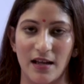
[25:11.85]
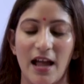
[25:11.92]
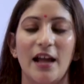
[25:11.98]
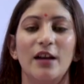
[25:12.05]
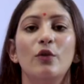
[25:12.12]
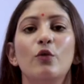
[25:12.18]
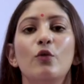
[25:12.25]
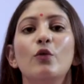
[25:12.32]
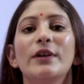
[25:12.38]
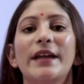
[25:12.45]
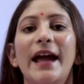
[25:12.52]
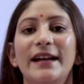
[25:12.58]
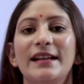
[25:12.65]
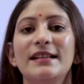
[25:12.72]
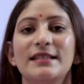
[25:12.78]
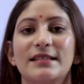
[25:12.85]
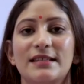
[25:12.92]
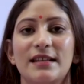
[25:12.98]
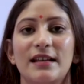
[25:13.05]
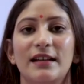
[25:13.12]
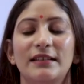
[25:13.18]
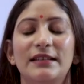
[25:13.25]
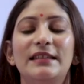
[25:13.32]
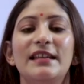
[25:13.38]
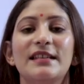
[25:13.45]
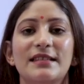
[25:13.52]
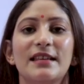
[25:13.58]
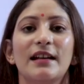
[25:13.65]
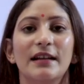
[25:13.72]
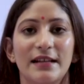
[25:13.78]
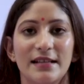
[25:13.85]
and who carries this